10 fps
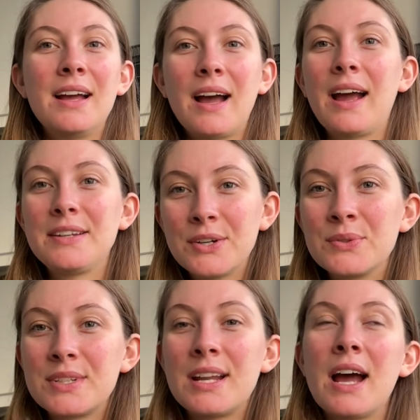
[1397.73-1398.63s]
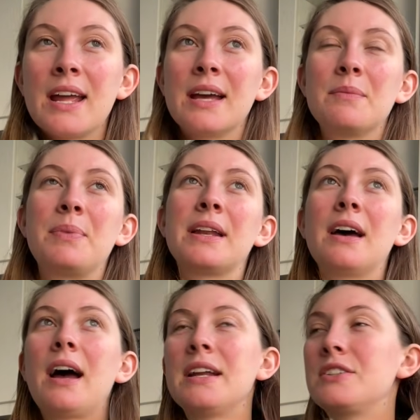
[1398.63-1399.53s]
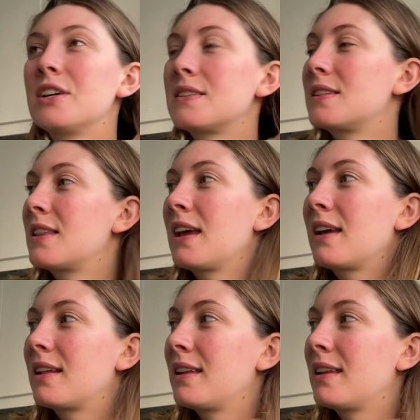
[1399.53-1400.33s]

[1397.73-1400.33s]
I don't deny it. But I just think